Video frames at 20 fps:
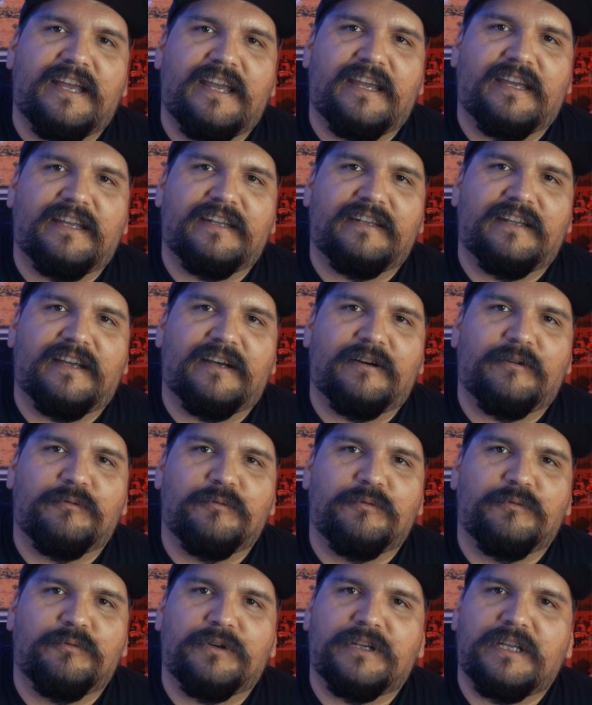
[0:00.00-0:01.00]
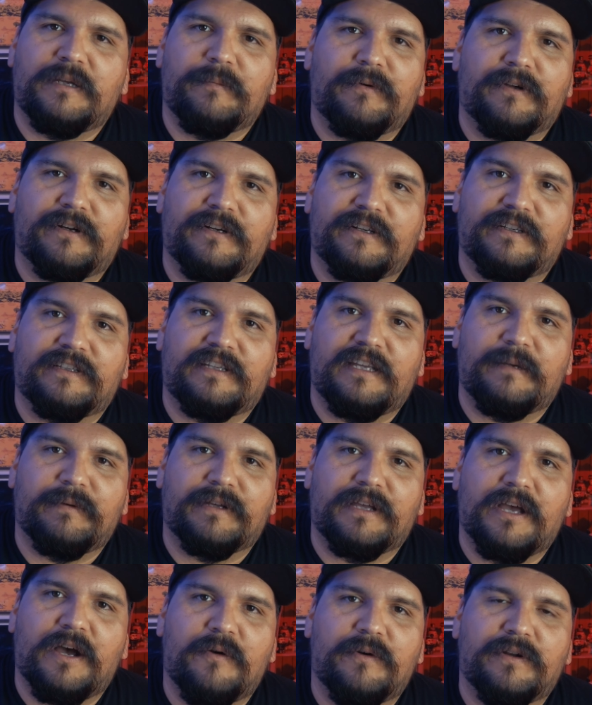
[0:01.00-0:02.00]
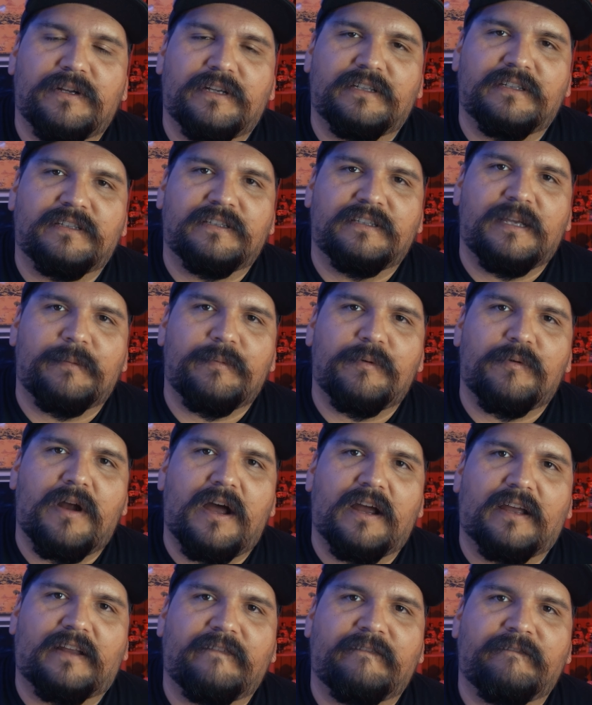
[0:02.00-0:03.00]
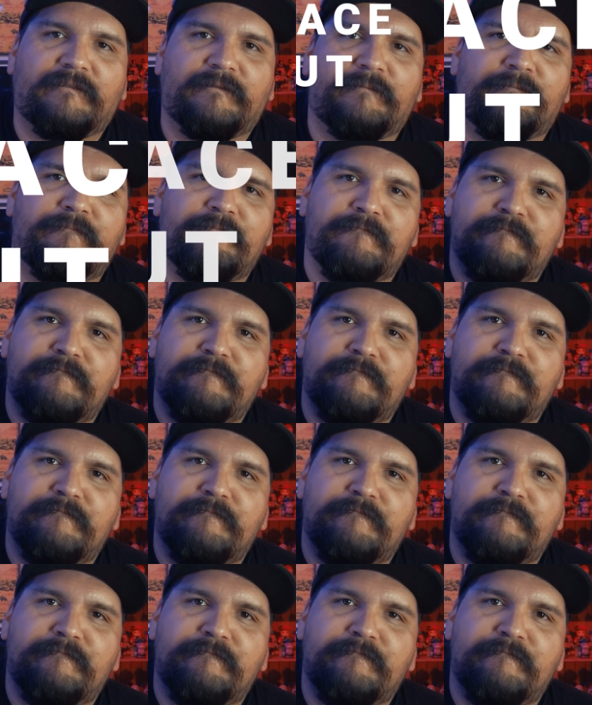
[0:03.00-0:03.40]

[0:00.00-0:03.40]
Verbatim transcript: And we'll keep it going and keep it rocking.